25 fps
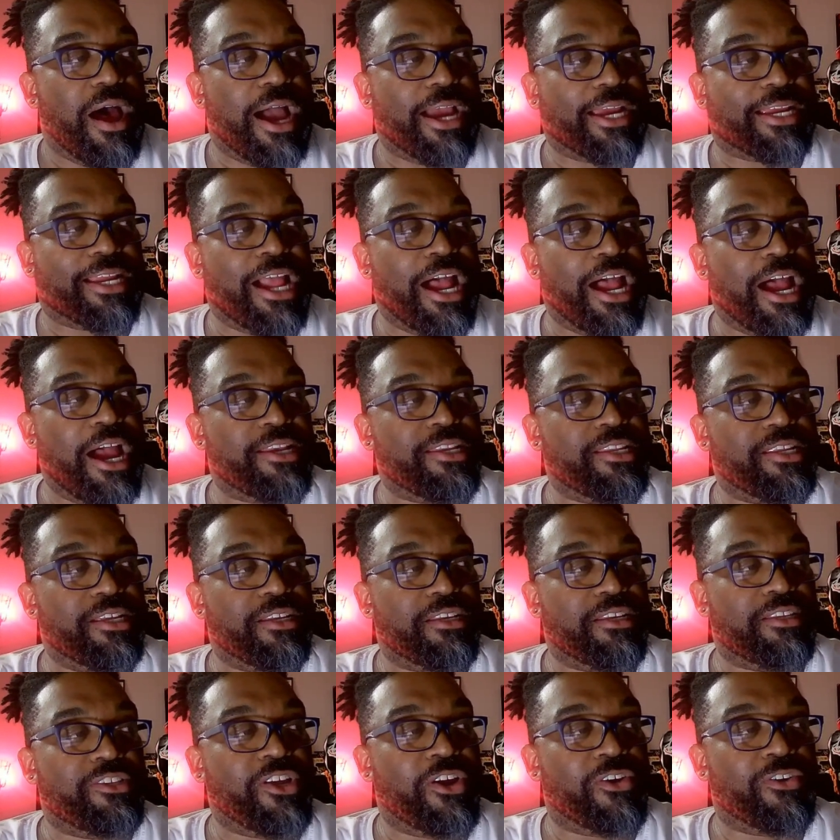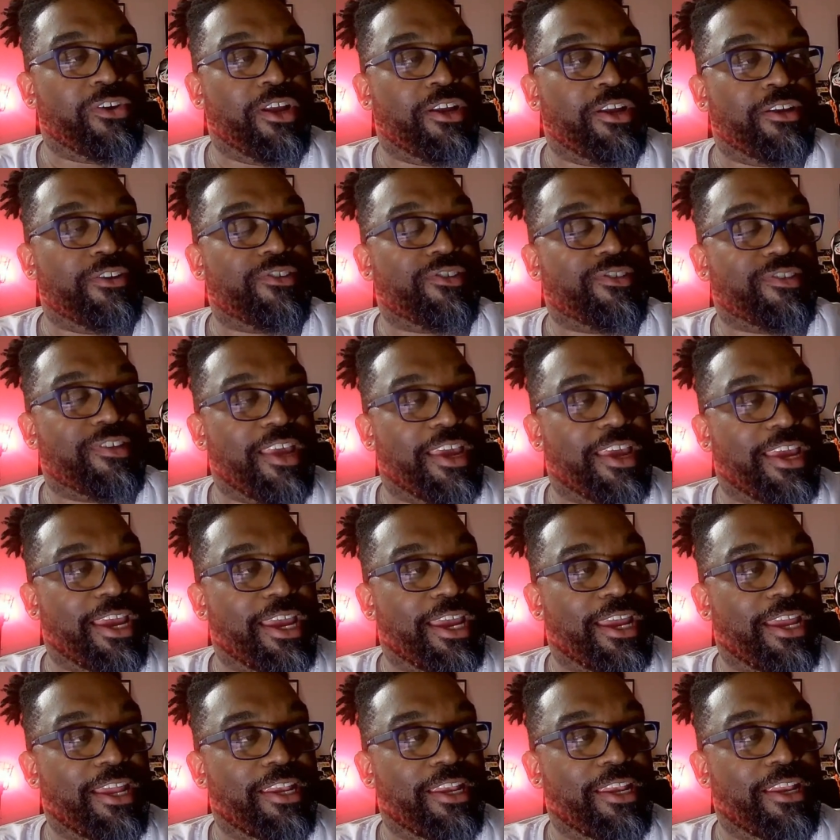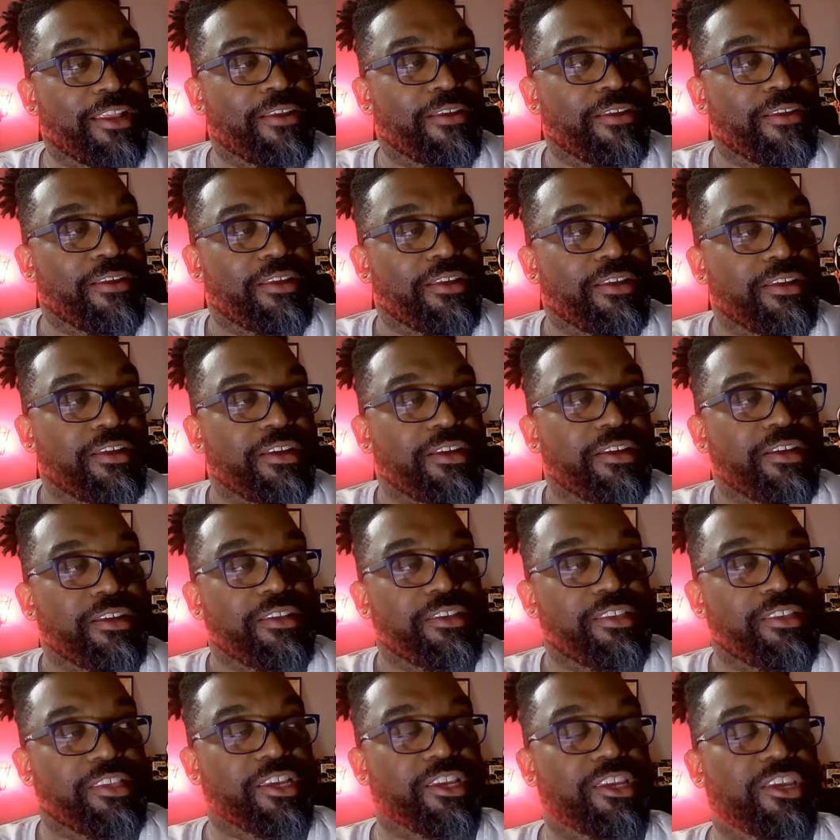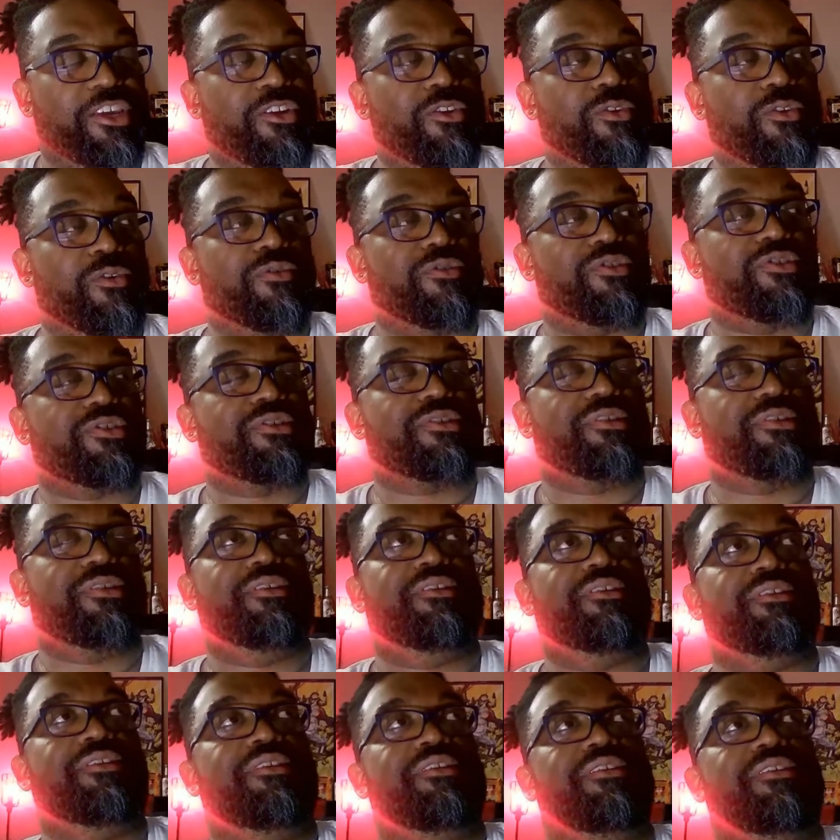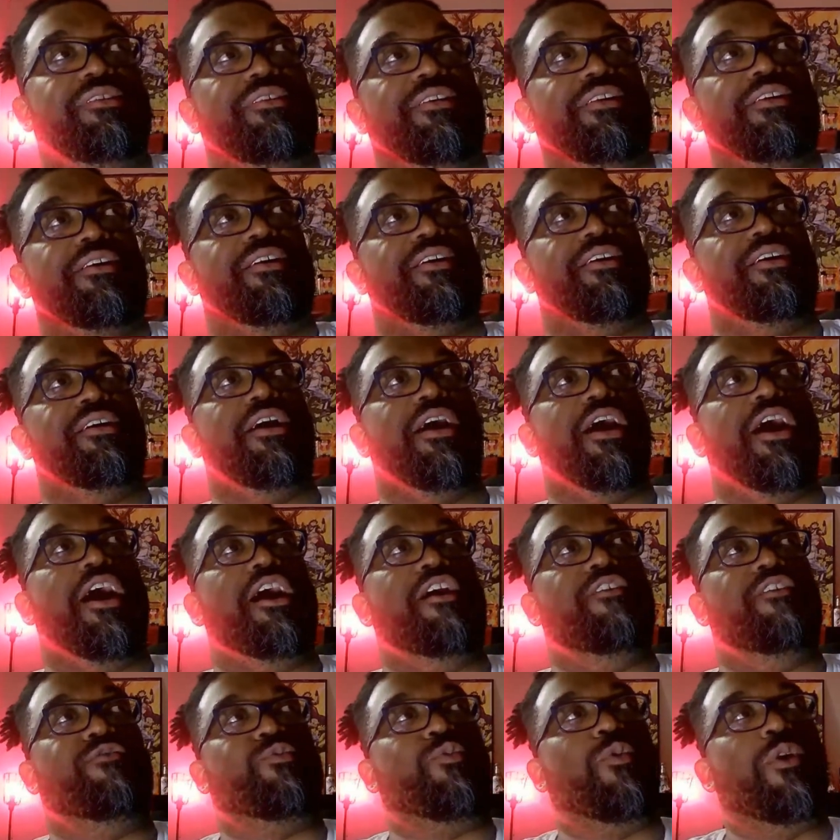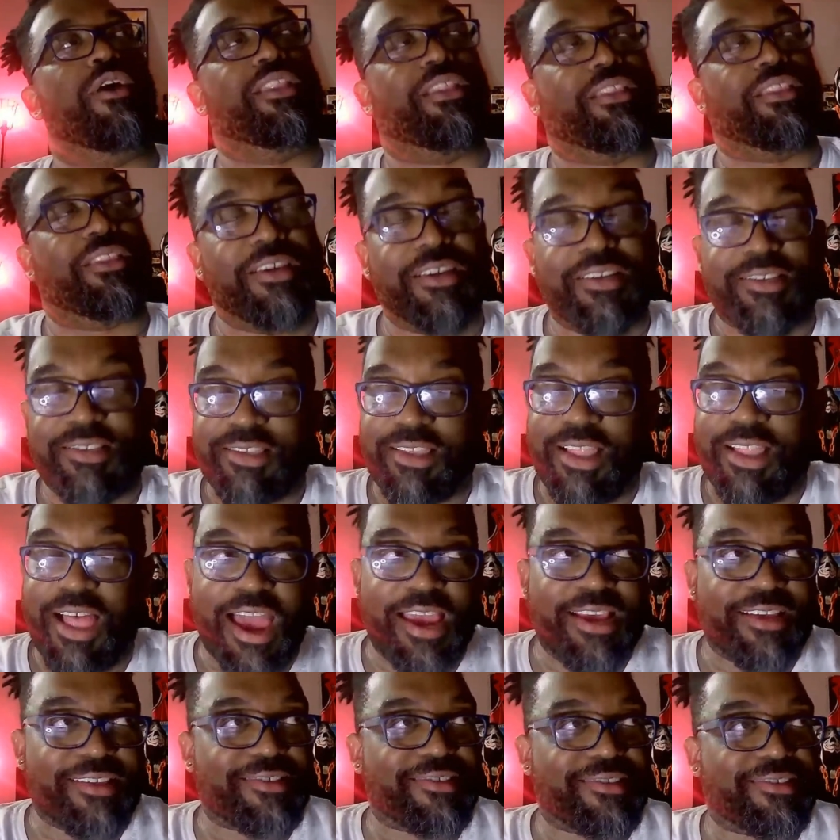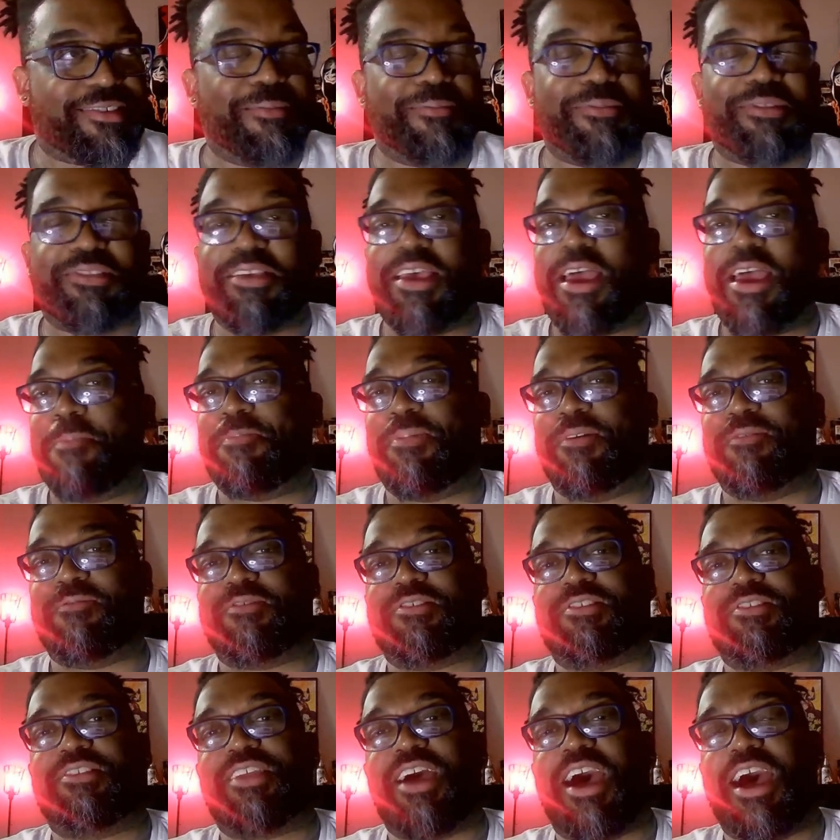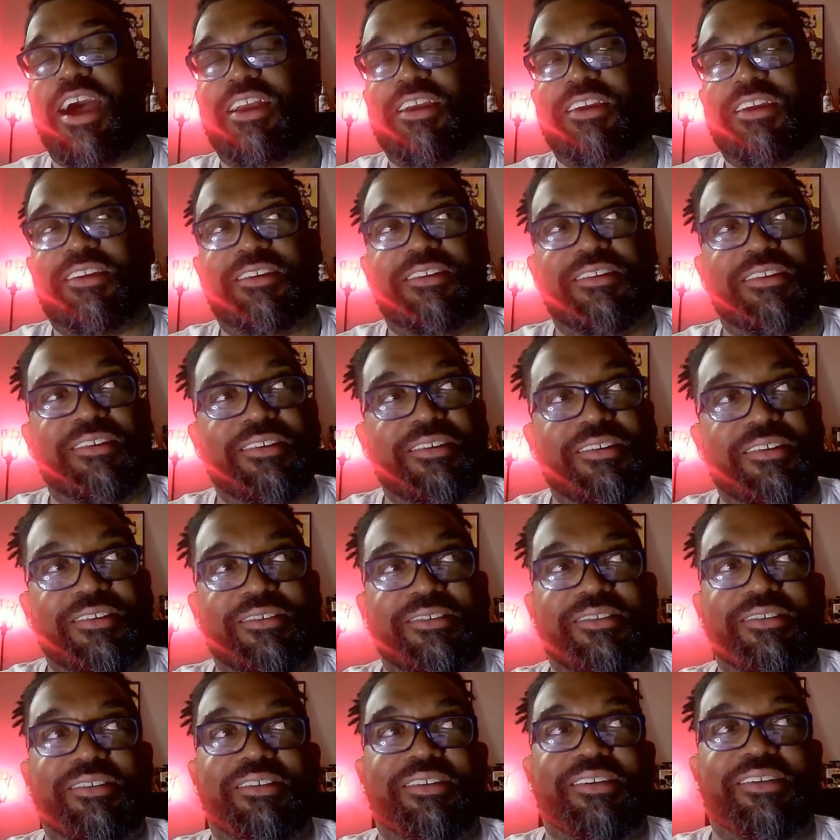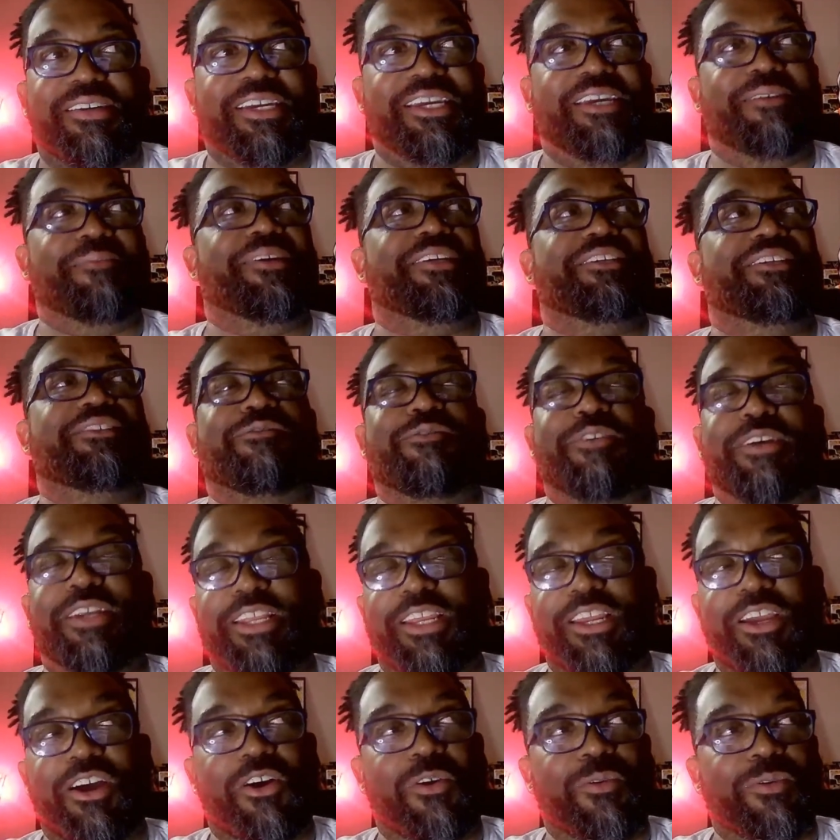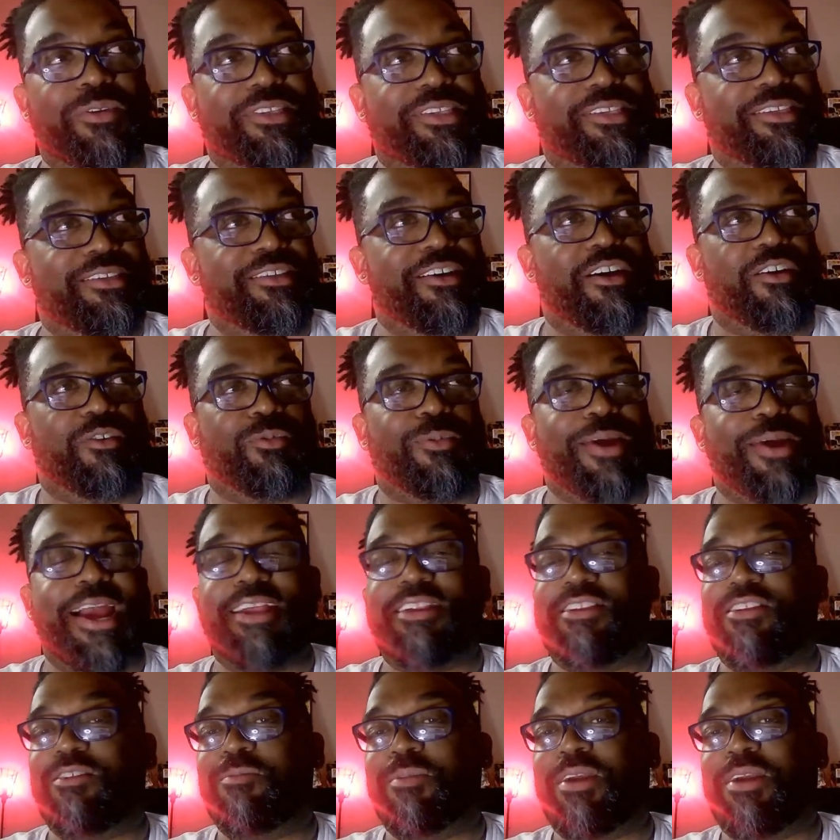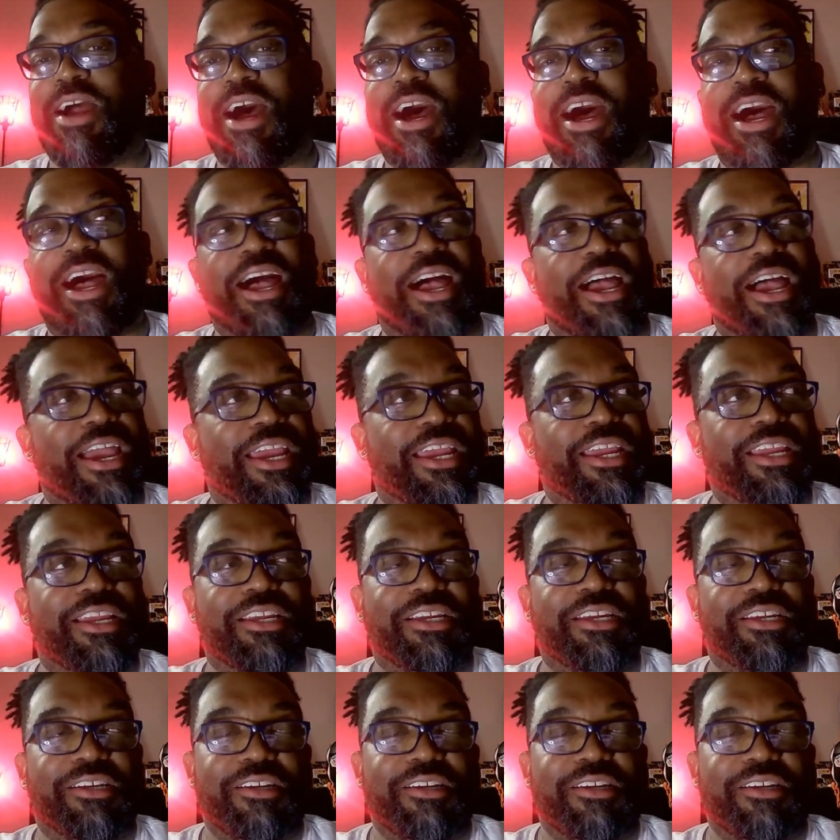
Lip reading: I kind of don't understand the use of what looks like some type of stock image video, a random guy